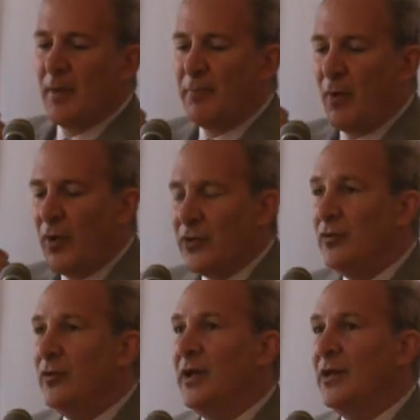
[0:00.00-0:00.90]
But what
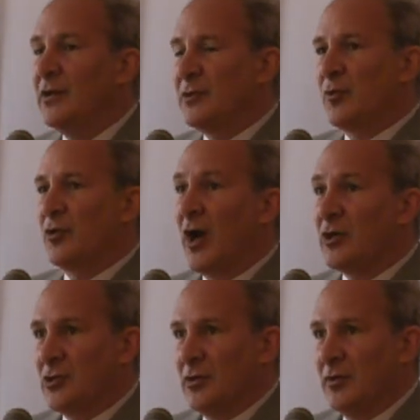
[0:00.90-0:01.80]
you need is
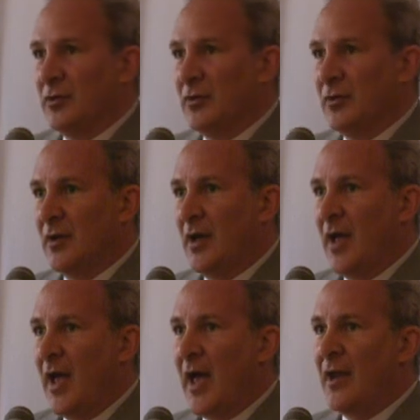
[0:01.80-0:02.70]
production.
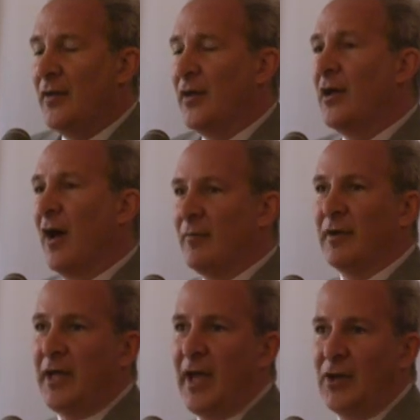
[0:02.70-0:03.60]
And the
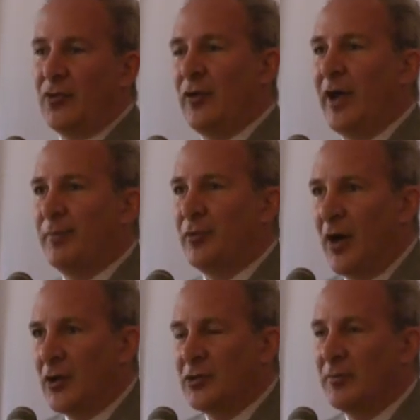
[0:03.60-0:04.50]
government can't create
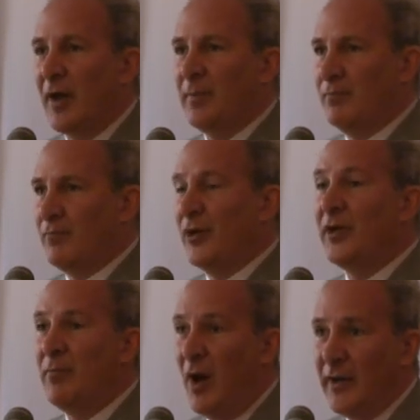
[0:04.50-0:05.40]
production by
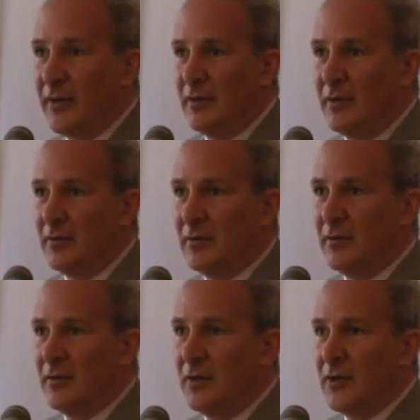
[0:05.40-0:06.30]
printing money.
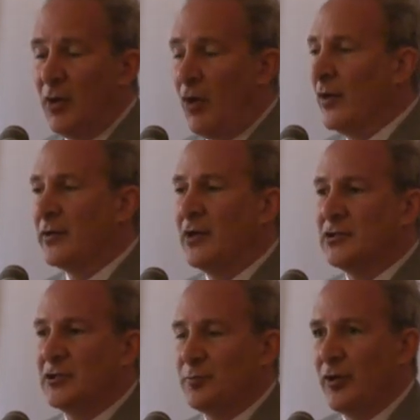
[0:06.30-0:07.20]
You know, all it
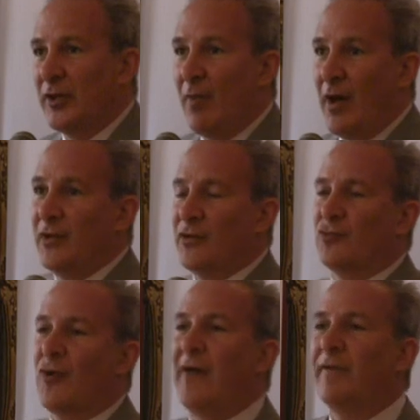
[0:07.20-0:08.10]
does is printing money is
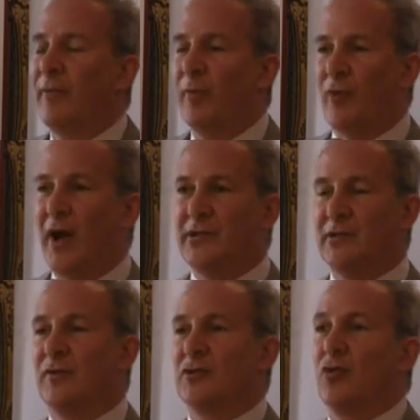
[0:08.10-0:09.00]
drive up the
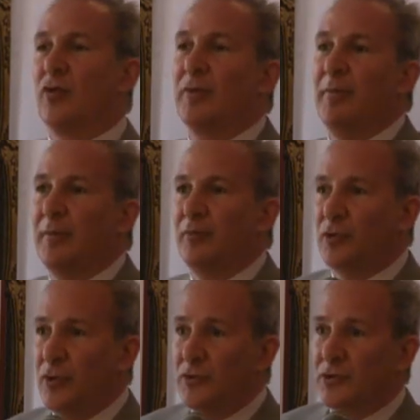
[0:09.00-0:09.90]
price of what's already been
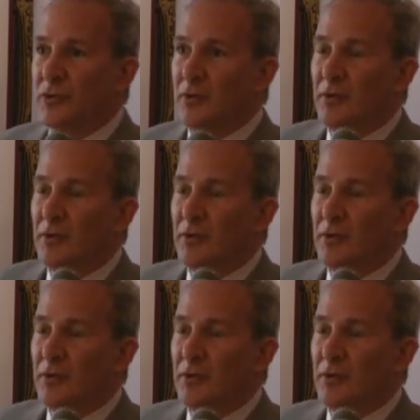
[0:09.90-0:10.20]
produced.